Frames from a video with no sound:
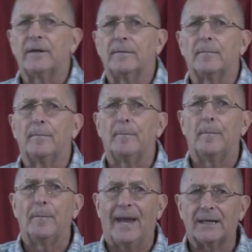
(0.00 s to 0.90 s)
a
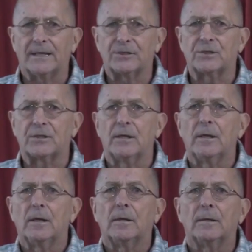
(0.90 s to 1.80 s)
balanced
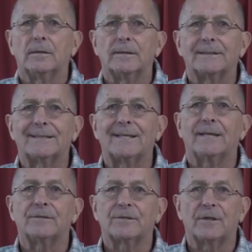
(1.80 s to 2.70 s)

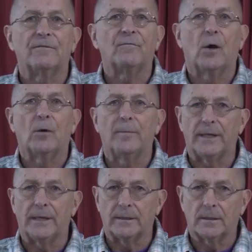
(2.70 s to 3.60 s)
sense of well
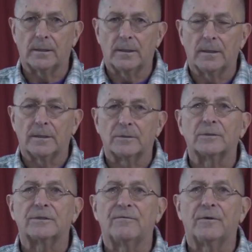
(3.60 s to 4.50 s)
being. So
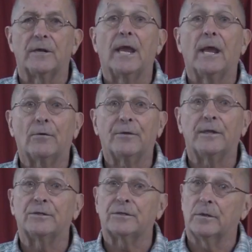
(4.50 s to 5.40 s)
it's a very
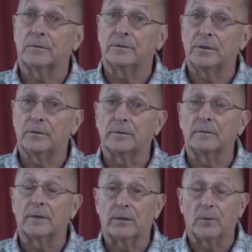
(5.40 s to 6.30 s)
healthy stone, too.
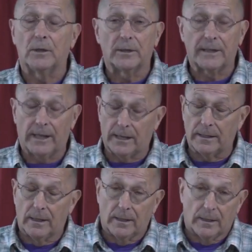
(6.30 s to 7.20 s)
And like we look at
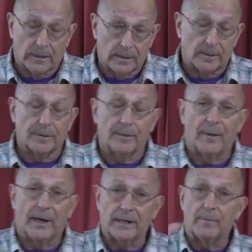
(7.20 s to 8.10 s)
uh, the
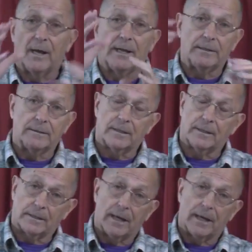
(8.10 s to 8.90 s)
body mind uh,